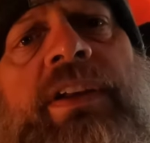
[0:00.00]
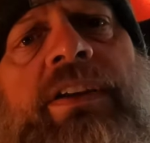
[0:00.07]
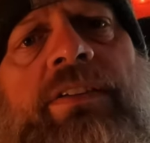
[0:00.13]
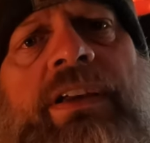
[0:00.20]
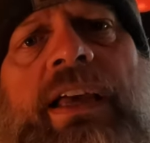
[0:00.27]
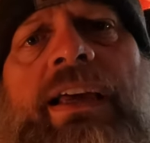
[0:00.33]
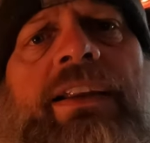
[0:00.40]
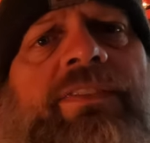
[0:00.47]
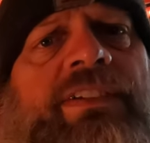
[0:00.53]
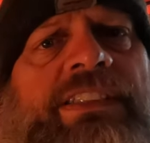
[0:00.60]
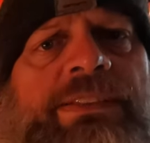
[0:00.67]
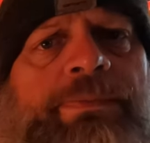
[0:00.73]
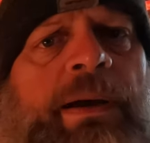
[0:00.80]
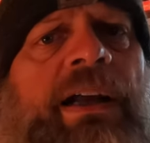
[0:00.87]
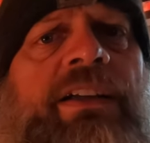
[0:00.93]
video kind of
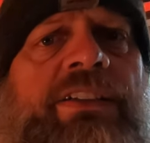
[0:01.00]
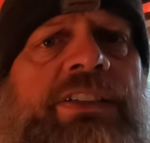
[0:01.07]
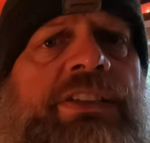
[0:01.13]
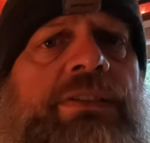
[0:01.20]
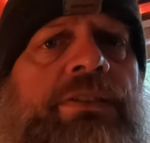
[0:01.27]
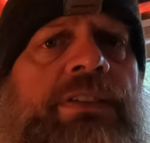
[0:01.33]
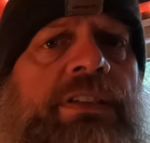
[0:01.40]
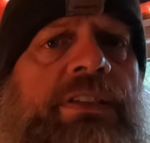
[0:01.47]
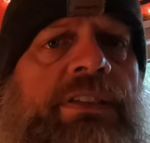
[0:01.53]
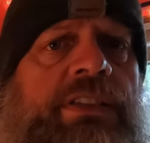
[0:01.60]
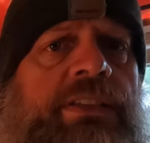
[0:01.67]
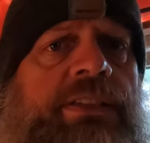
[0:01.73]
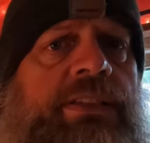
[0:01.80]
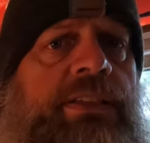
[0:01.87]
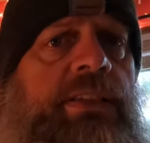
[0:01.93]
inspires you to
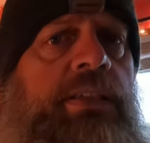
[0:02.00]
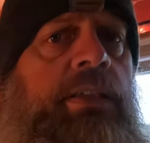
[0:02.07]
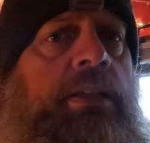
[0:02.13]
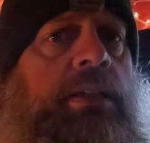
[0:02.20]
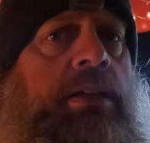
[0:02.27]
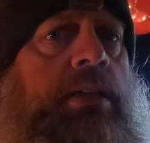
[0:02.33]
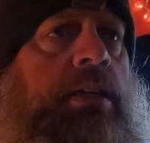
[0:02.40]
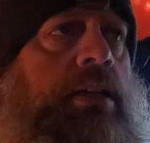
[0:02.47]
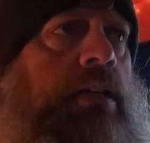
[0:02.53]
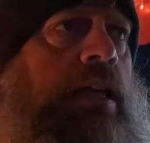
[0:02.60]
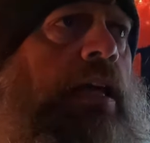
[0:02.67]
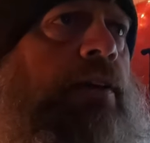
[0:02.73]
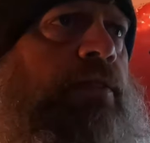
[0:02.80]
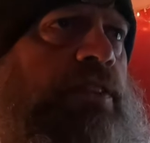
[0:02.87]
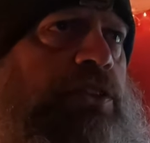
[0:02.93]
just
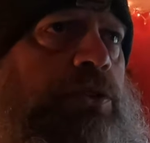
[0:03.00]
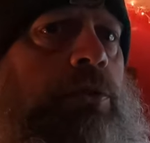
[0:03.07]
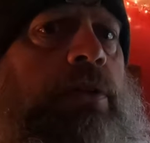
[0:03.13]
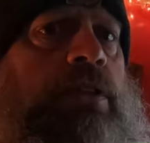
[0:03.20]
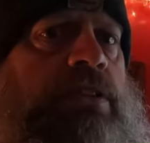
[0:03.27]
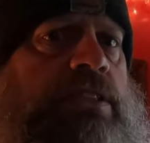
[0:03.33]
kind of enjoy